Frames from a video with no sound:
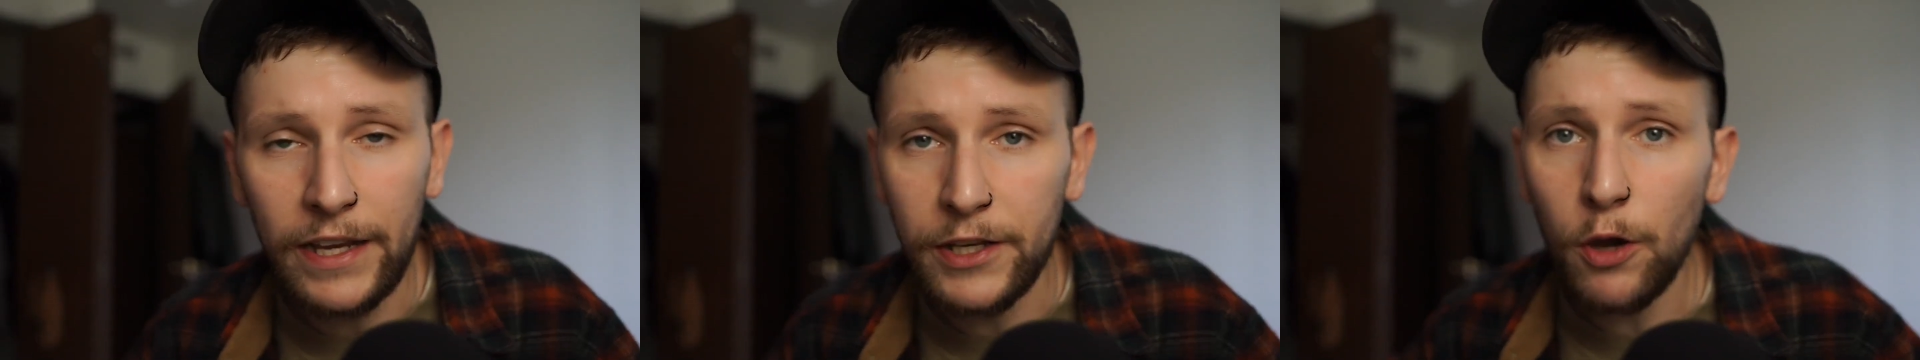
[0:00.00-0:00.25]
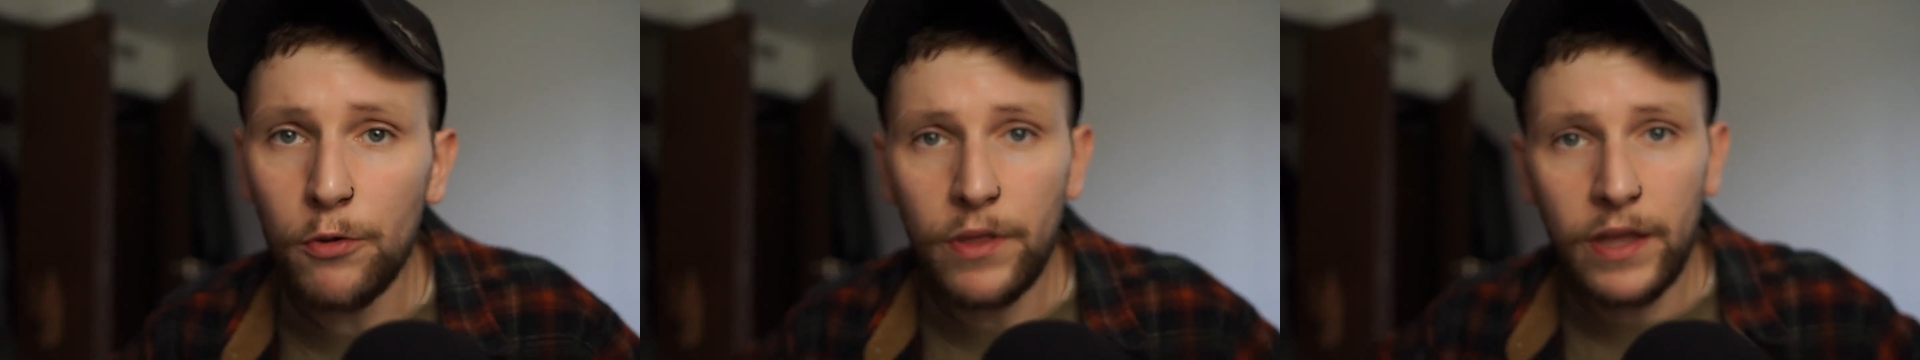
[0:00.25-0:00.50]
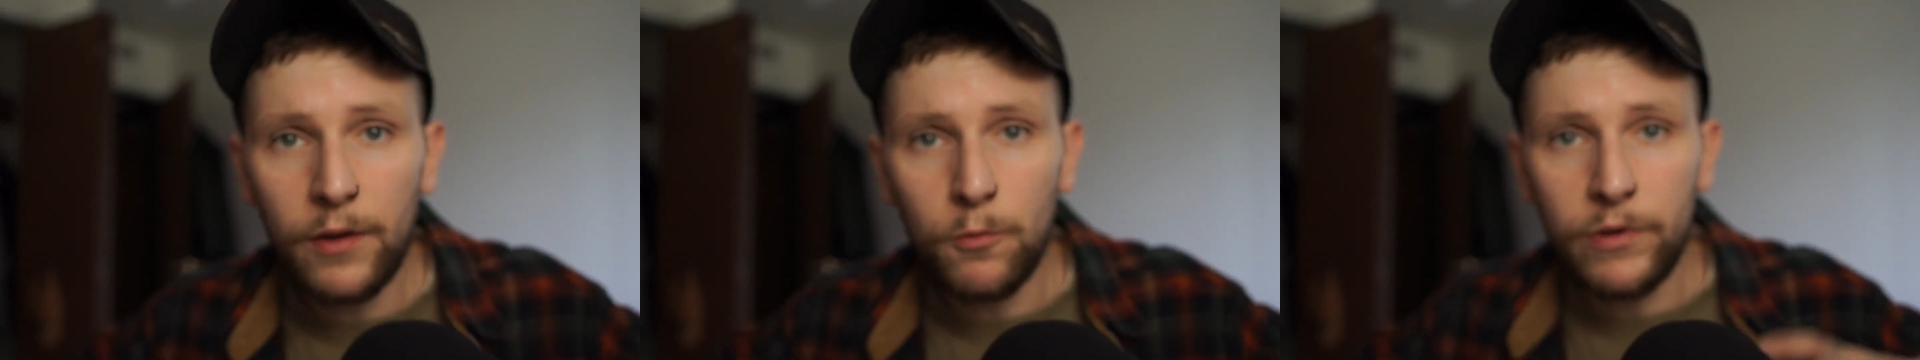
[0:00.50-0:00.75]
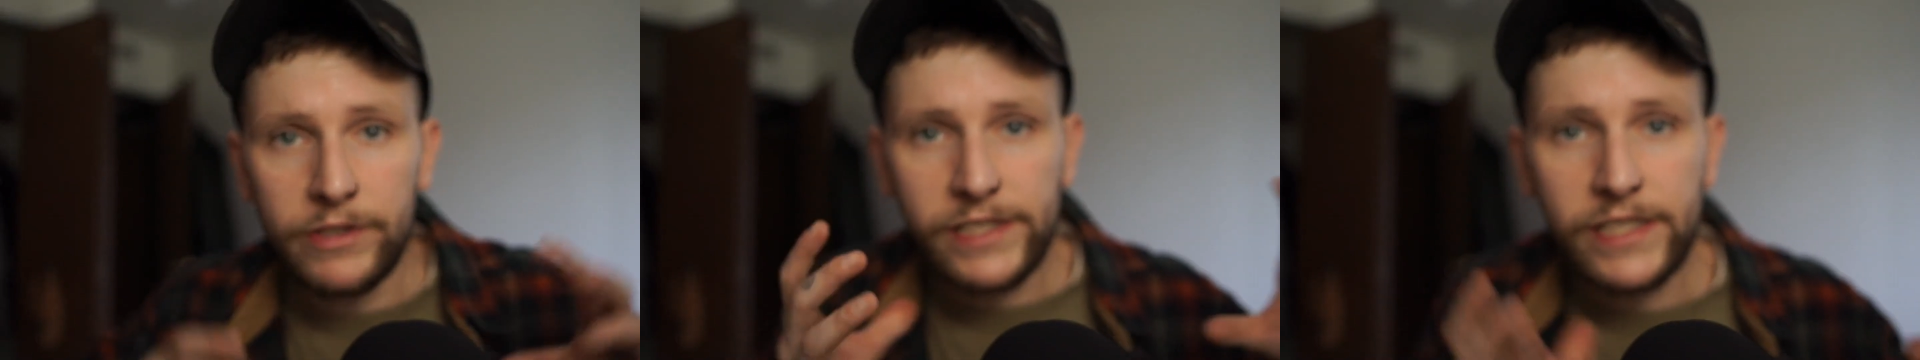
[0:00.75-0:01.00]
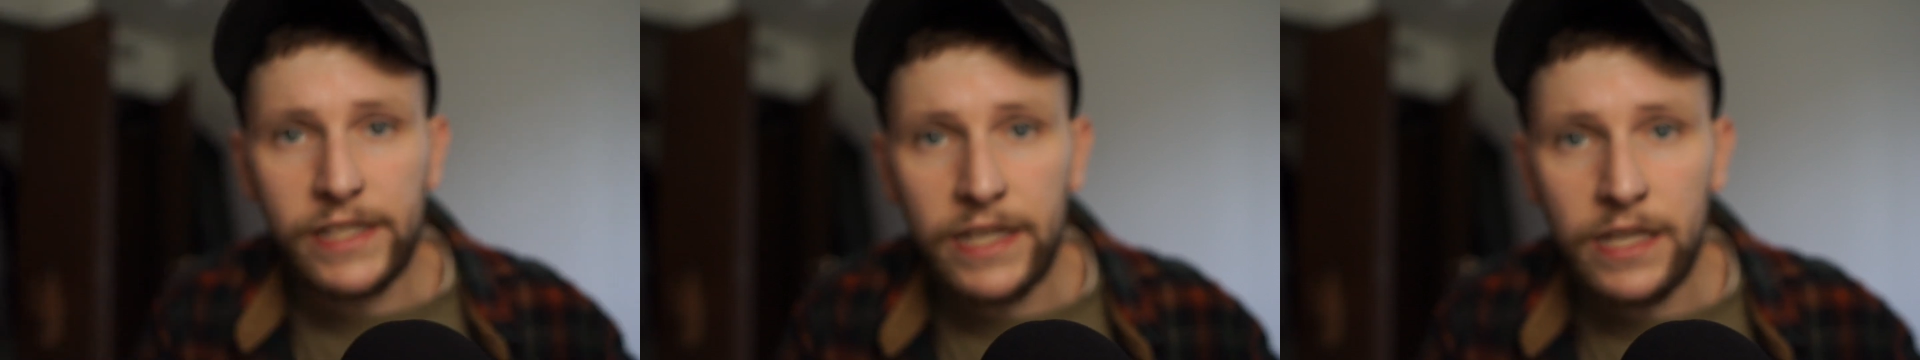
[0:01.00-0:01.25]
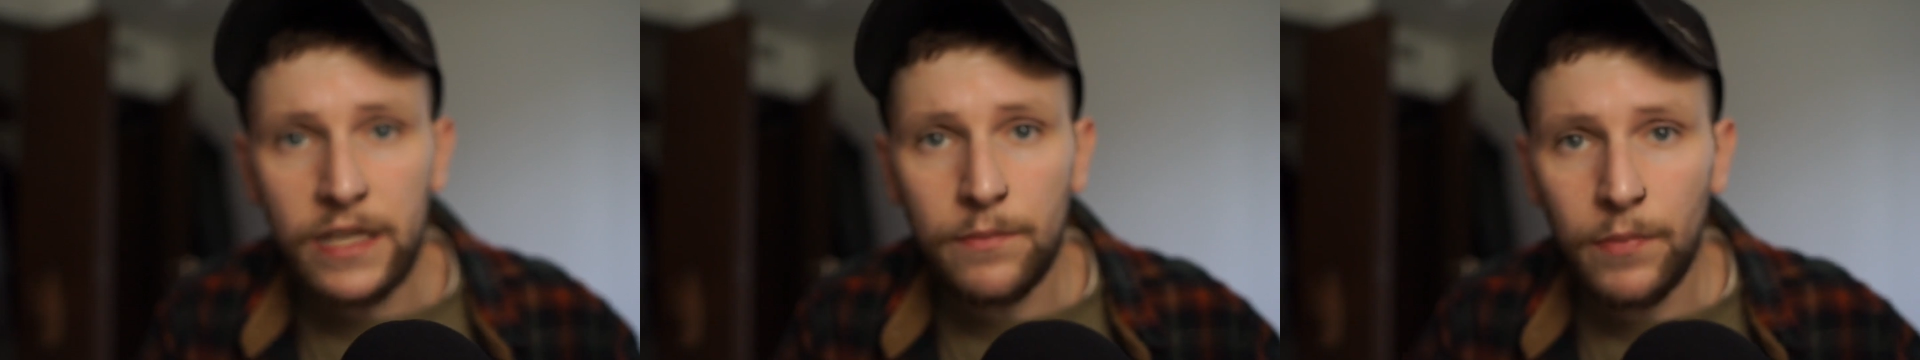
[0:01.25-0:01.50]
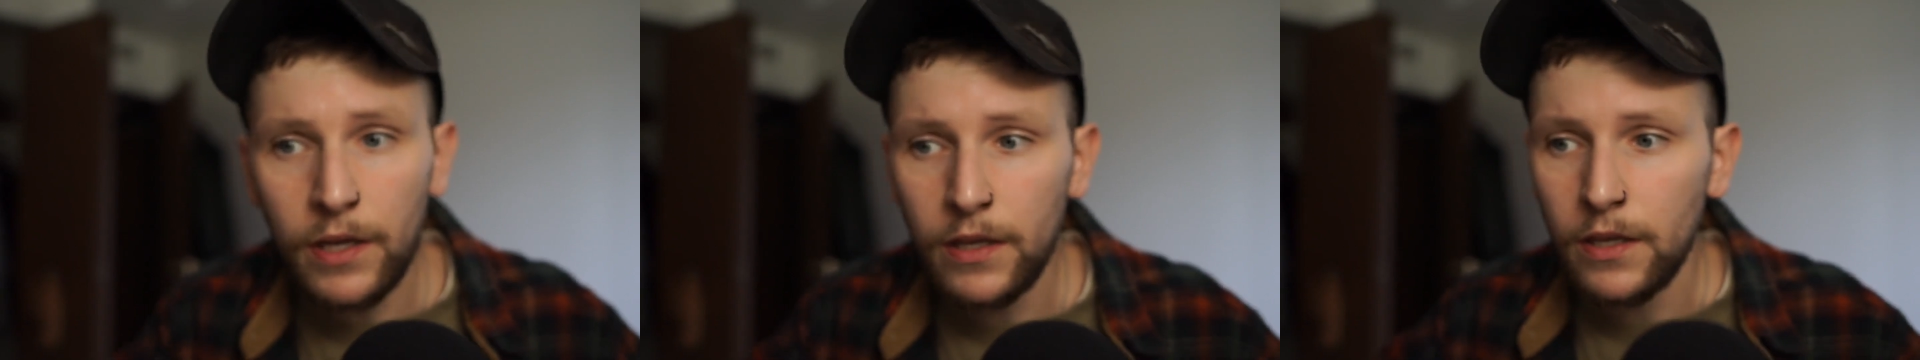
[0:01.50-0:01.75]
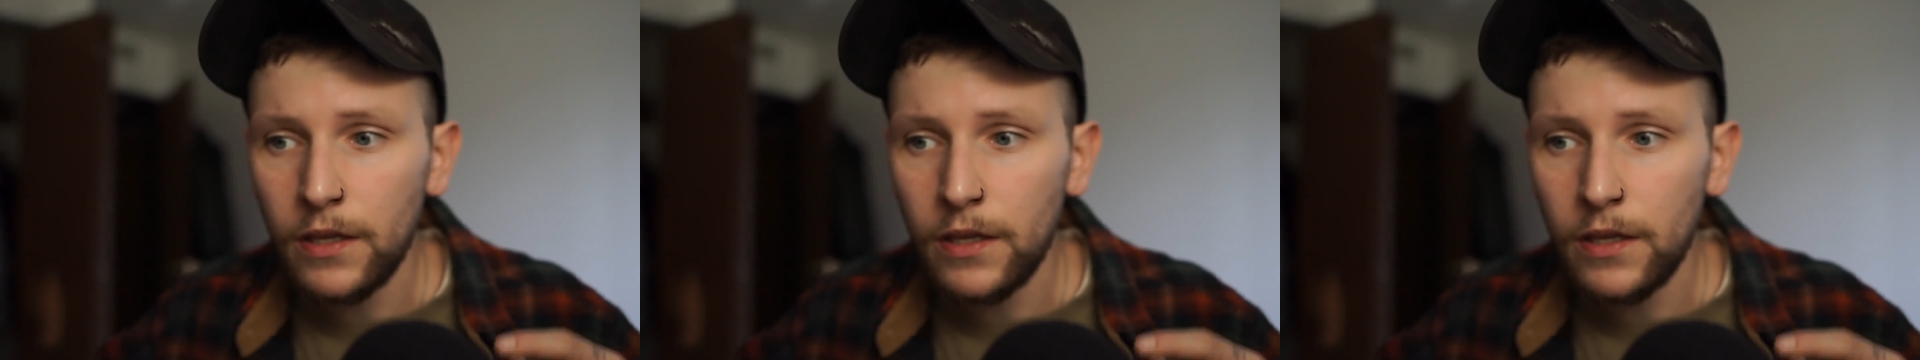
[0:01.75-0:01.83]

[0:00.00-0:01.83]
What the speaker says: I know that with Steam,